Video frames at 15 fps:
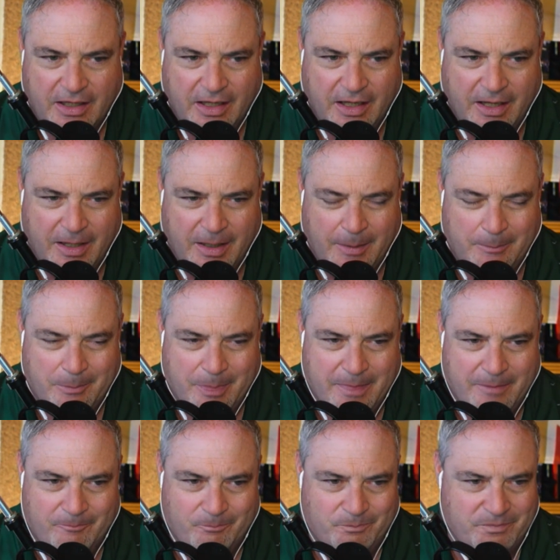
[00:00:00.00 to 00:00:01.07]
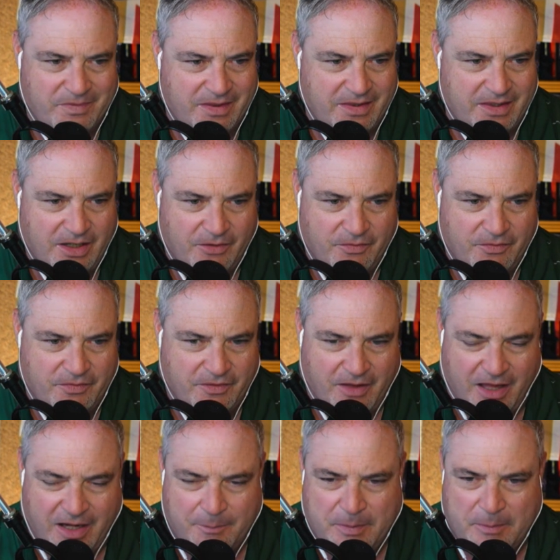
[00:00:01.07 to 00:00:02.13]
A
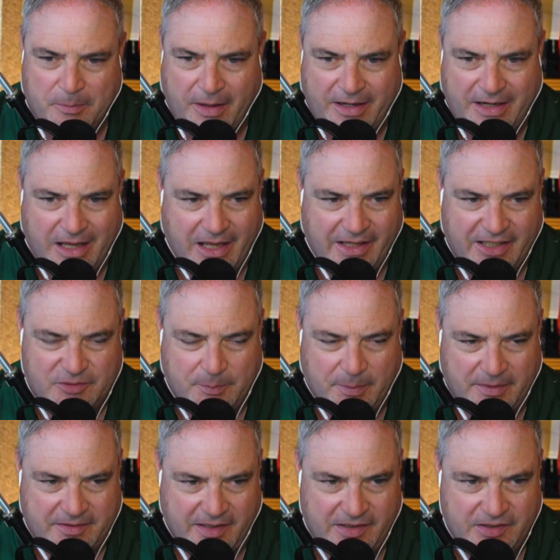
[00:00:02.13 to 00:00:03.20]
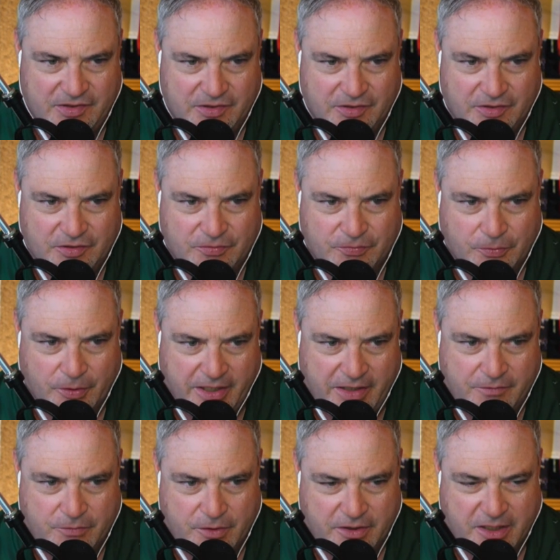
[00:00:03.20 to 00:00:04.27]
lot of people had high expectations for
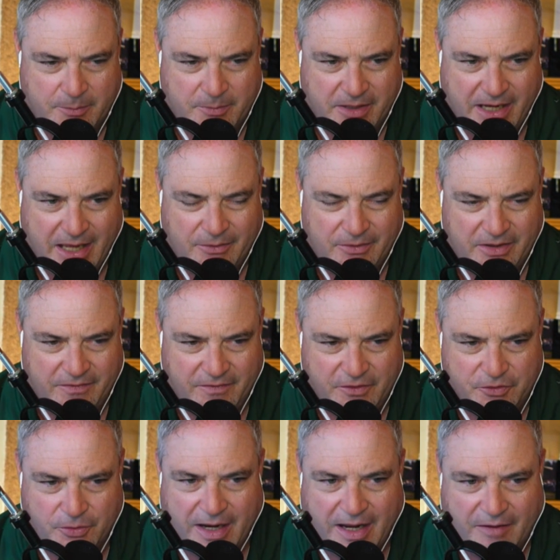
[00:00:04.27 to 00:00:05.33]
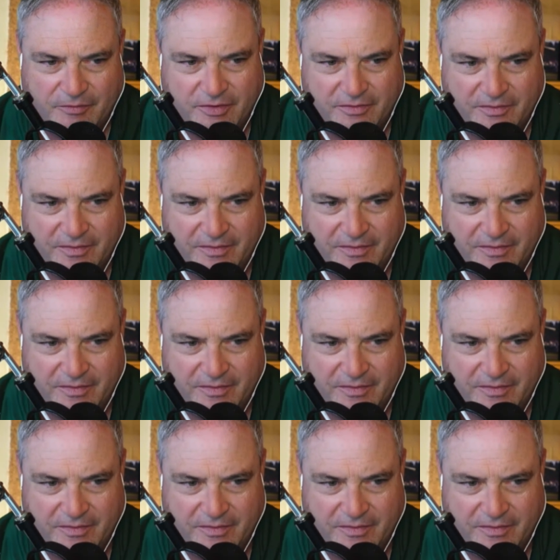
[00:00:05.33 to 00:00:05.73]
Averett coming out in the draft.